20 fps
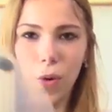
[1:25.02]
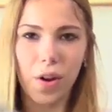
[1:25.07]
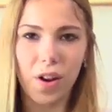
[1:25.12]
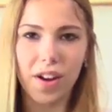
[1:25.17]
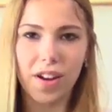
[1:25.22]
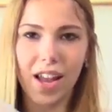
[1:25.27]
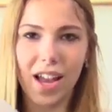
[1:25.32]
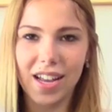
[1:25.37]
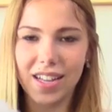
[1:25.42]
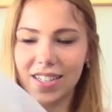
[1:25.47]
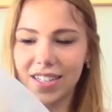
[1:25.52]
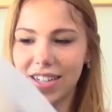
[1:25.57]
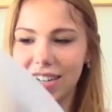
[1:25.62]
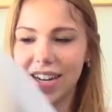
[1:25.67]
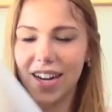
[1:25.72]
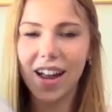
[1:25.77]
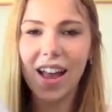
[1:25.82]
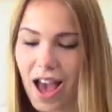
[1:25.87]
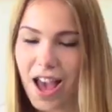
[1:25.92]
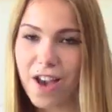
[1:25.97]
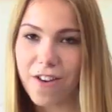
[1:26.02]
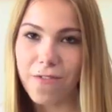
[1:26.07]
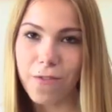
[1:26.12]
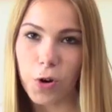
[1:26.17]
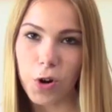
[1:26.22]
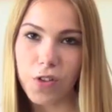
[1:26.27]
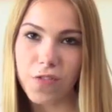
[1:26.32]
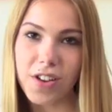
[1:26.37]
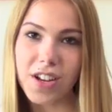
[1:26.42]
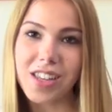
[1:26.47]
organizer. I have
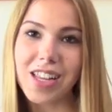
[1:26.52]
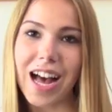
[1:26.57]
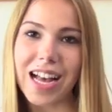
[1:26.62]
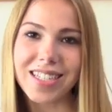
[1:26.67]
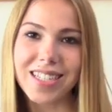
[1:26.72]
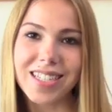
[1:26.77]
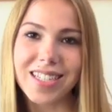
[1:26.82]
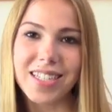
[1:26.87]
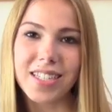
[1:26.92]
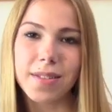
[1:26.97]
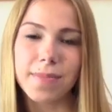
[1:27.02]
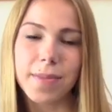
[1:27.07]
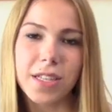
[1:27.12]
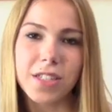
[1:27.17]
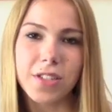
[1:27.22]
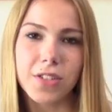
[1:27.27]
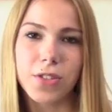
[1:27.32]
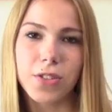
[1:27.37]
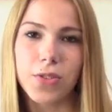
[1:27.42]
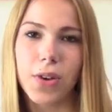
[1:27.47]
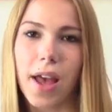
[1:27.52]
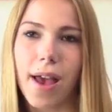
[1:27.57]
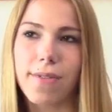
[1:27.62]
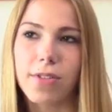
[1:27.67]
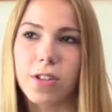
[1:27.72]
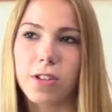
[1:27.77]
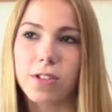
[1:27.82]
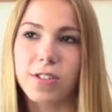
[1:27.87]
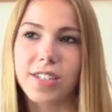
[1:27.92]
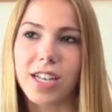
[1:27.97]
four different classes this semester so I have
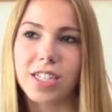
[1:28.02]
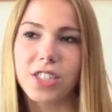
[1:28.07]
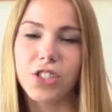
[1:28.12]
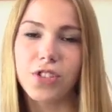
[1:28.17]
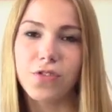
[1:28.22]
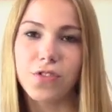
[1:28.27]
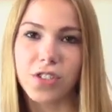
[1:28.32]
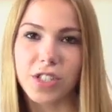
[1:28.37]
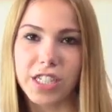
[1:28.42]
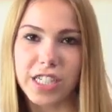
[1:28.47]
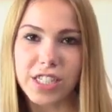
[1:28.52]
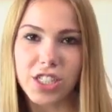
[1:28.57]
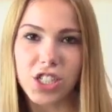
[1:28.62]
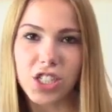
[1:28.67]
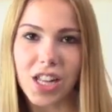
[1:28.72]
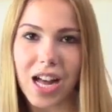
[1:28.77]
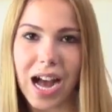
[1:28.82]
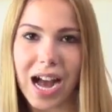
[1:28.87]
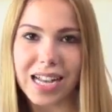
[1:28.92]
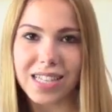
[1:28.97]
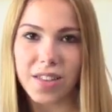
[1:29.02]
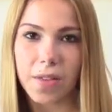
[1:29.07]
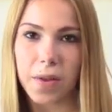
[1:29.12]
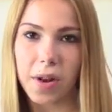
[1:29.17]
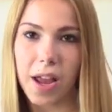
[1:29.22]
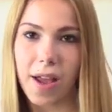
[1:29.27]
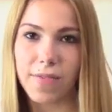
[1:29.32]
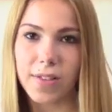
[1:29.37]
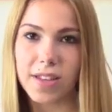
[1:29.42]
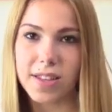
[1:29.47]
a little section for each class and
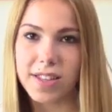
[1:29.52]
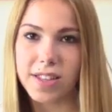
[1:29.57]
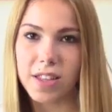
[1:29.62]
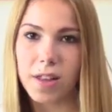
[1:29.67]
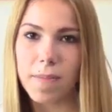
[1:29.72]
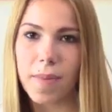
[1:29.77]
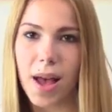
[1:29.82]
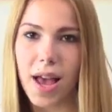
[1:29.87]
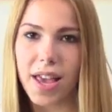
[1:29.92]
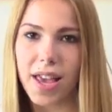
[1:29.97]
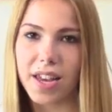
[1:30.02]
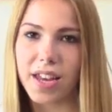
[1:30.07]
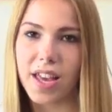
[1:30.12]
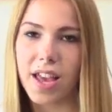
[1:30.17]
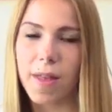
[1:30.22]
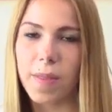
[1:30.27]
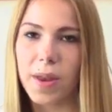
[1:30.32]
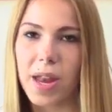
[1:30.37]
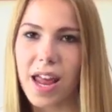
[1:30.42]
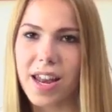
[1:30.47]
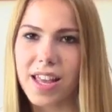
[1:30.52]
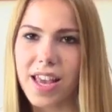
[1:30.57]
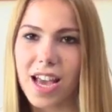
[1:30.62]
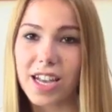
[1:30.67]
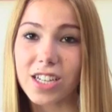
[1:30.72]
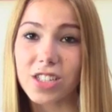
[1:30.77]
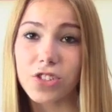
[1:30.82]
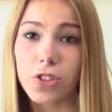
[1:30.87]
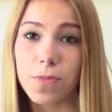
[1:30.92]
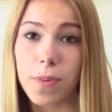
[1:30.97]
then I have the syllabi in it and then any
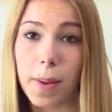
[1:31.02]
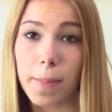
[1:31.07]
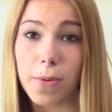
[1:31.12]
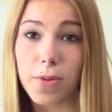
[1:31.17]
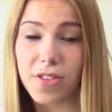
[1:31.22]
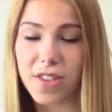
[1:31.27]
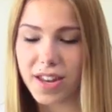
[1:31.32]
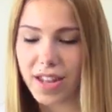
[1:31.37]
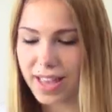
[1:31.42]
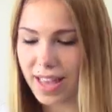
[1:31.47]
extra papers that I